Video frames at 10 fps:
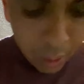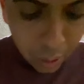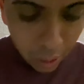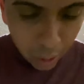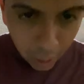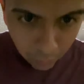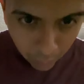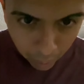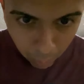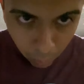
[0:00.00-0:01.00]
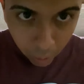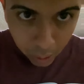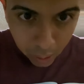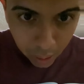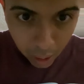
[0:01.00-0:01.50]
you're gonna find
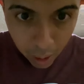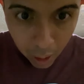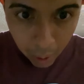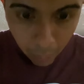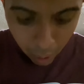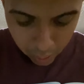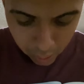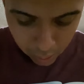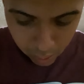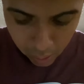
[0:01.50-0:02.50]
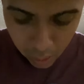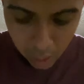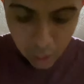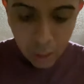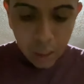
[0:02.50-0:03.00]
words and boxes
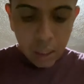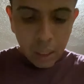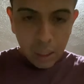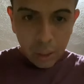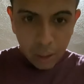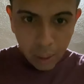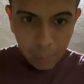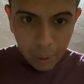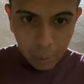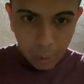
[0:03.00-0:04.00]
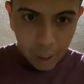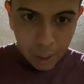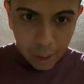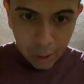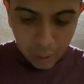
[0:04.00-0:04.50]
and you're gonna put them right
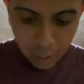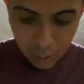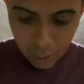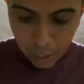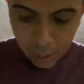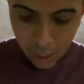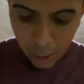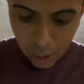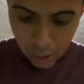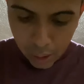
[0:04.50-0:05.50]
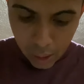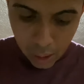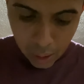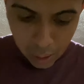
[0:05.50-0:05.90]
here in section C